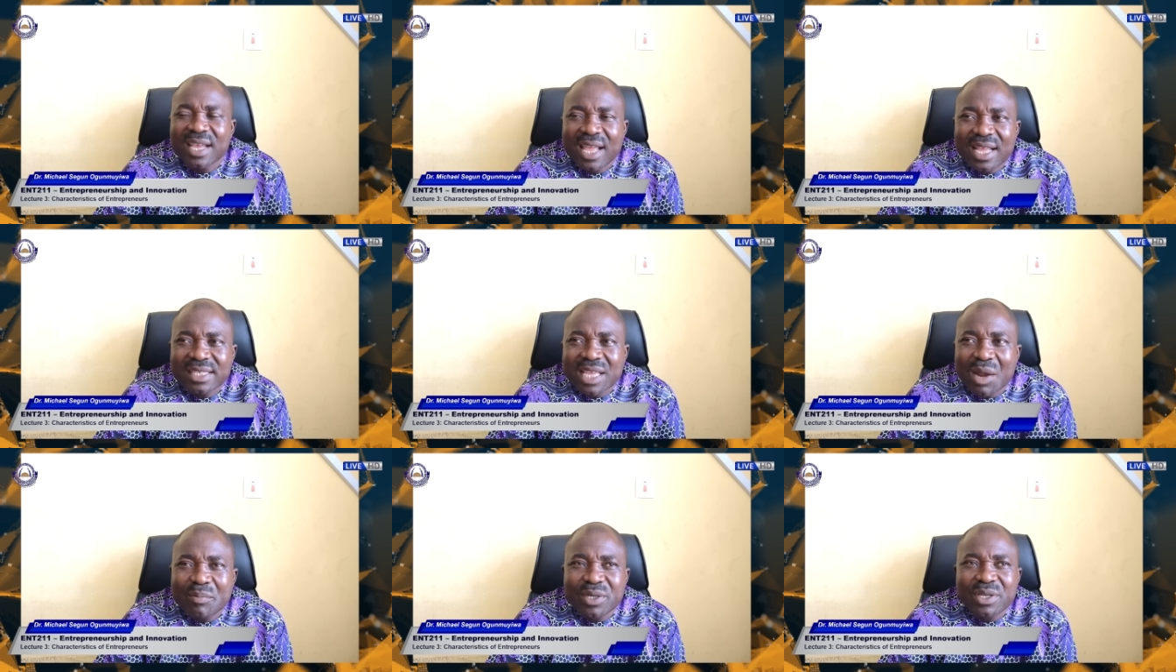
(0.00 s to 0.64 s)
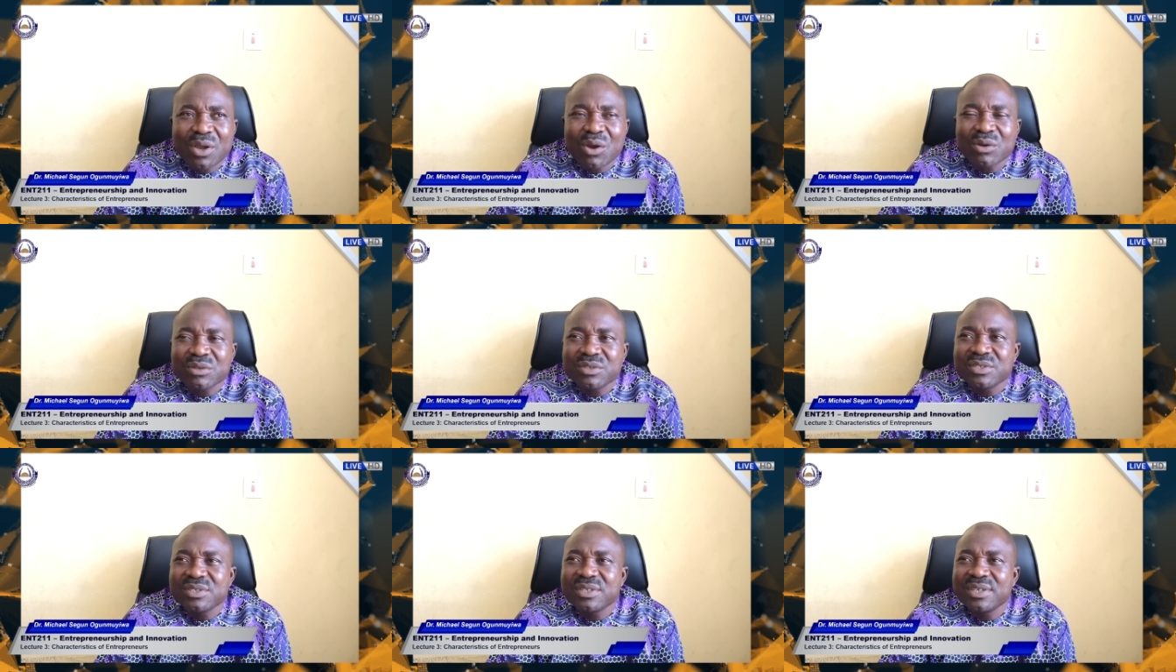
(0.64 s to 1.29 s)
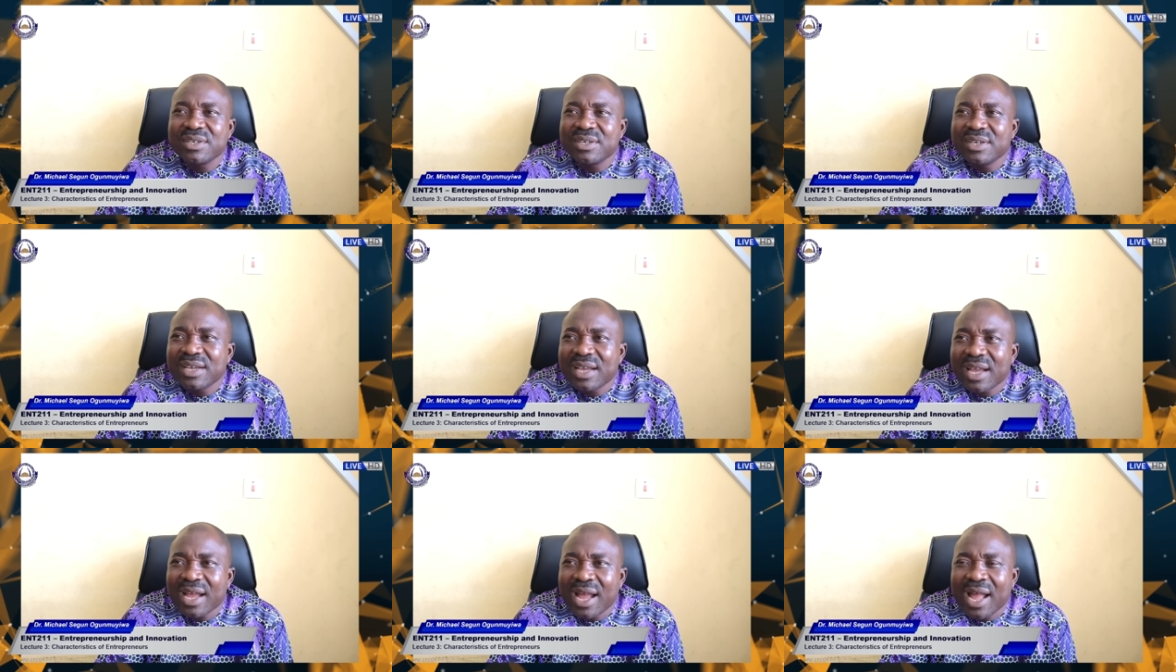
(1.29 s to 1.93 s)
Entrepreneurs
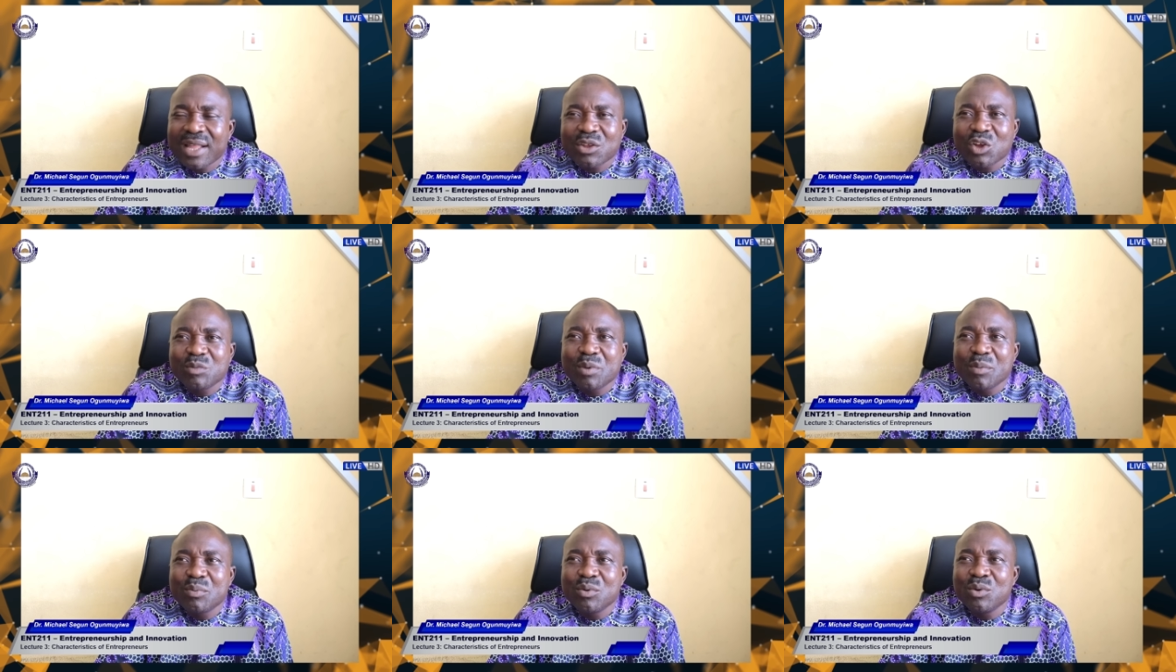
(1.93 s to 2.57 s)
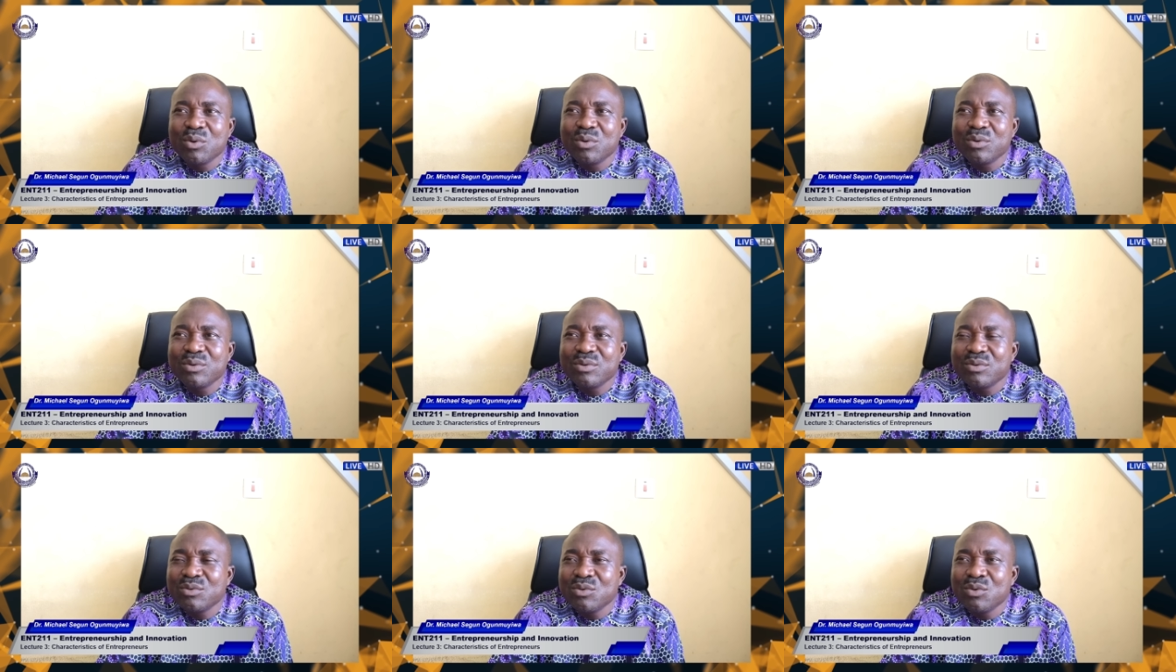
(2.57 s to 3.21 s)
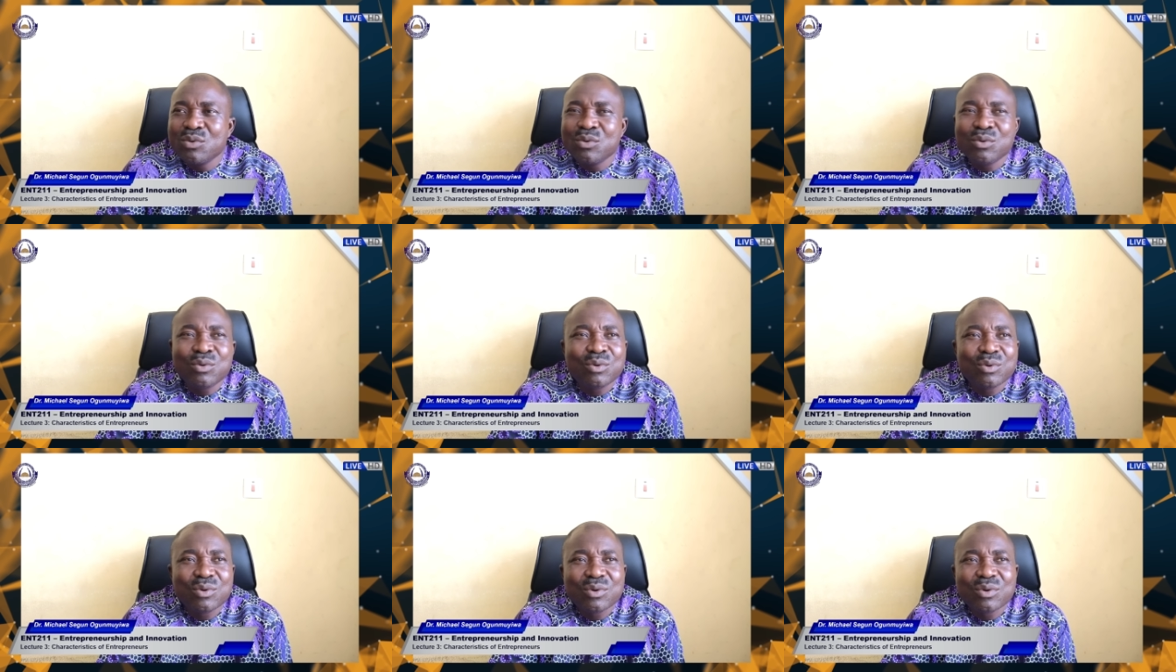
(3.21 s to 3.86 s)
are not people
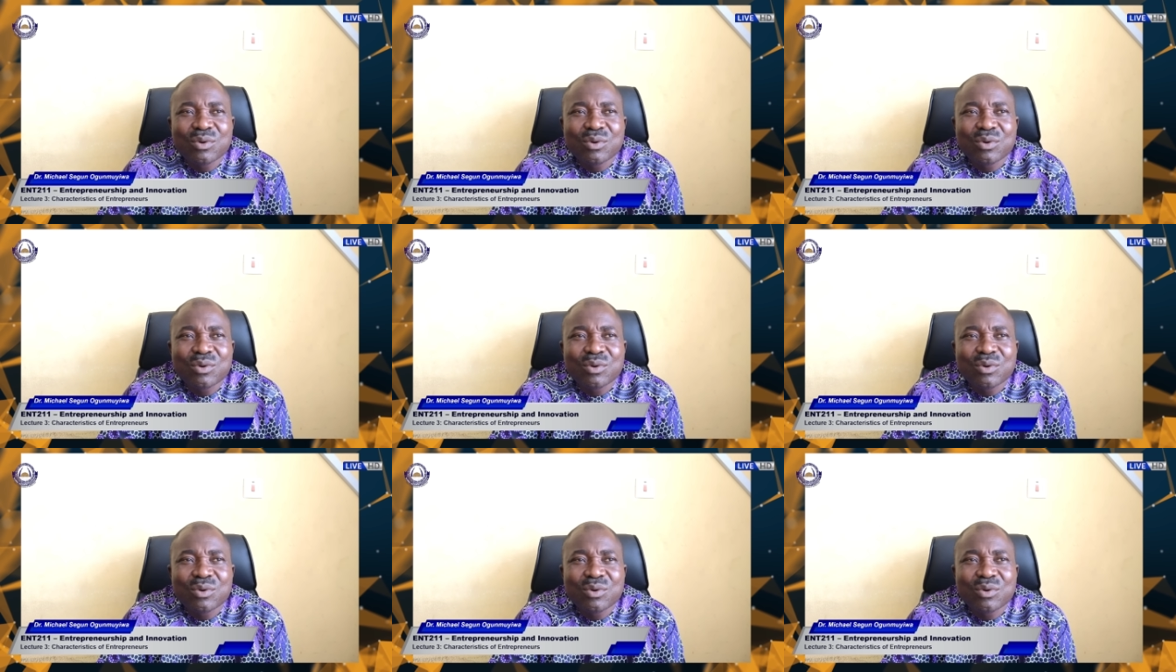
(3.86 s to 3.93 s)
who